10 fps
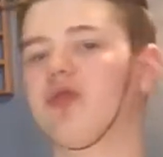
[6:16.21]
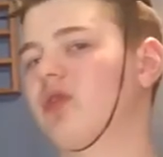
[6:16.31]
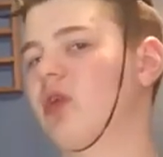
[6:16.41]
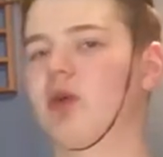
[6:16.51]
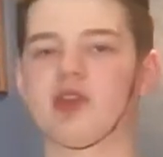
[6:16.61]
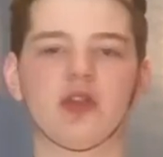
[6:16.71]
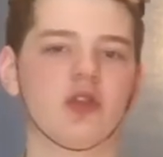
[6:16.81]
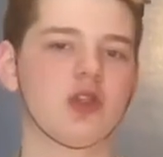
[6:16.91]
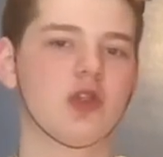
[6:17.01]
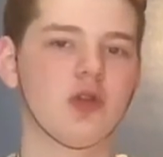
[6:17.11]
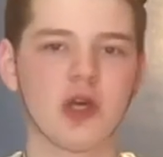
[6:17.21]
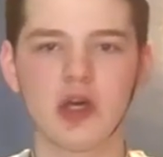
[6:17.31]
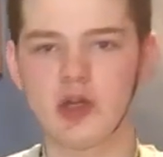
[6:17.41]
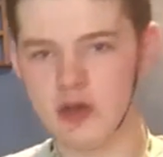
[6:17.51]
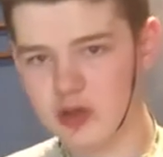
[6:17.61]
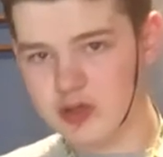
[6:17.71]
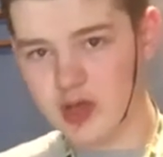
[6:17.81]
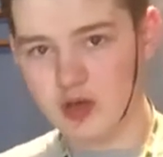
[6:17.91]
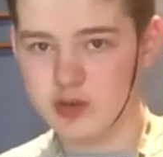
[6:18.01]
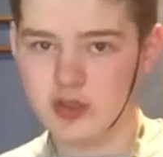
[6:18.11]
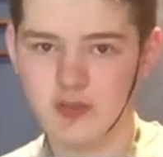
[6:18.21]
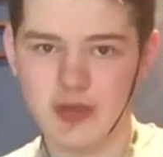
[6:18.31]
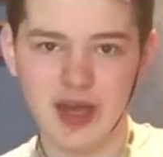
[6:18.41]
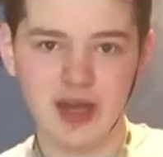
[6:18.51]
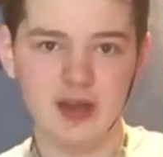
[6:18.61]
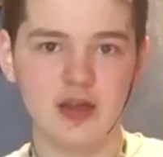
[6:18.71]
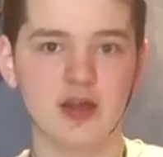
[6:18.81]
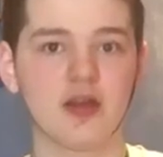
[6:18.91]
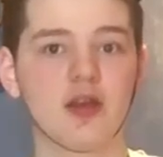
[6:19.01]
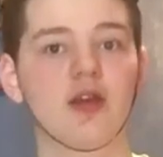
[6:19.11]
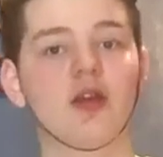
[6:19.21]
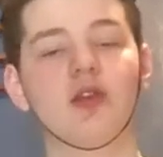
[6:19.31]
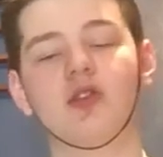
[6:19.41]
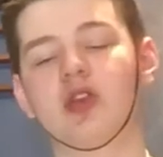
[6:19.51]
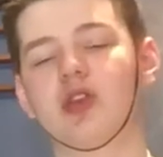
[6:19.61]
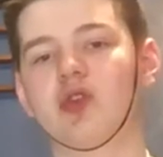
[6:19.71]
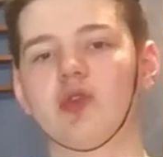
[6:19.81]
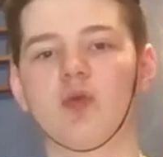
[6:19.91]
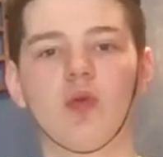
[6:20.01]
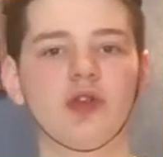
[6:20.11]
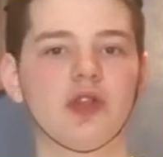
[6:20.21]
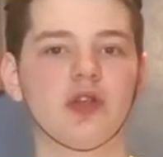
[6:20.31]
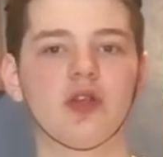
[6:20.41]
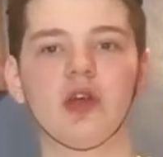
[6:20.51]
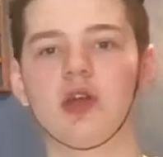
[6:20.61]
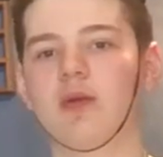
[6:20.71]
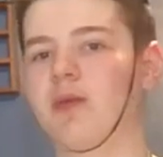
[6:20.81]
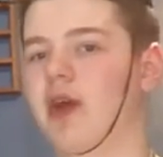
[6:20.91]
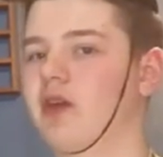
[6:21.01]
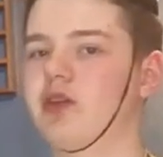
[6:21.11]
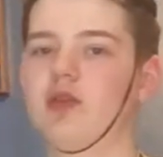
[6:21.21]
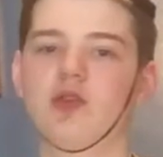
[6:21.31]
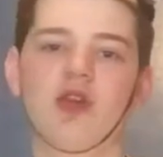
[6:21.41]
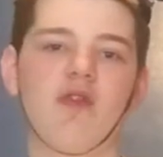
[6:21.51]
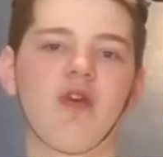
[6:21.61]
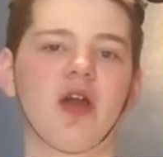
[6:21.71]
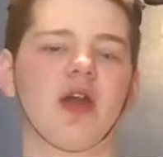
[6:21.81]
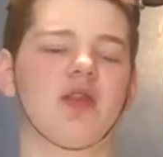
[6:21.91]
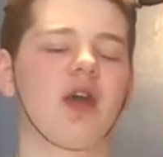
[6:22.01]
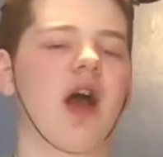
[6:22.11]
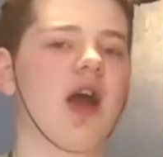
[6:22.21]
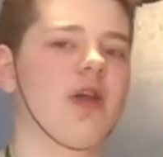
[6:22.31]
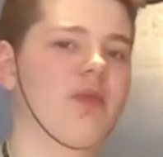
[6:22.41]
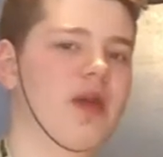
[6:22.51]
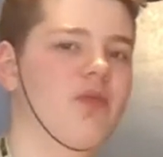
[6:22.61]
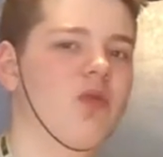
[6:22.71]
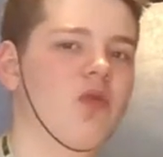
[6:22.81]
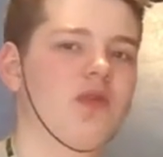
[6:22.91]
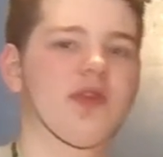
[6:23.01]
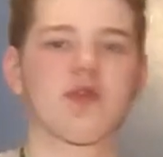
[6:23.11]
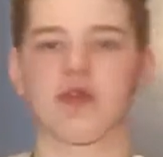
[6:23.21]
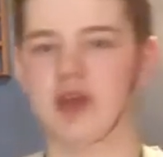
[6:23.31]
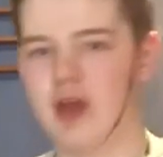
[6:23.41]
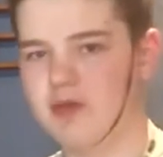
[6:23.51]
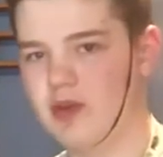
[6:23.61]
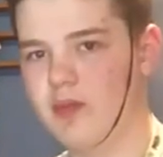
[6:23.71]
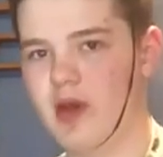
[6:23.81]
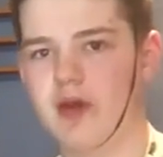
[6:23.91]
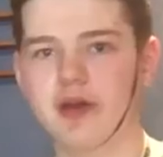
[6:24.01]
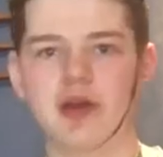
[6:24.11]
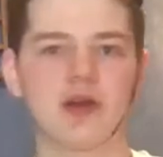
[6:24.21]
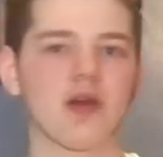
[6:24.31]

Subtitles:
It wasn't too good, not that it was bad. It just wasn't good compared to stuff like the Iron Man movies or Captain America.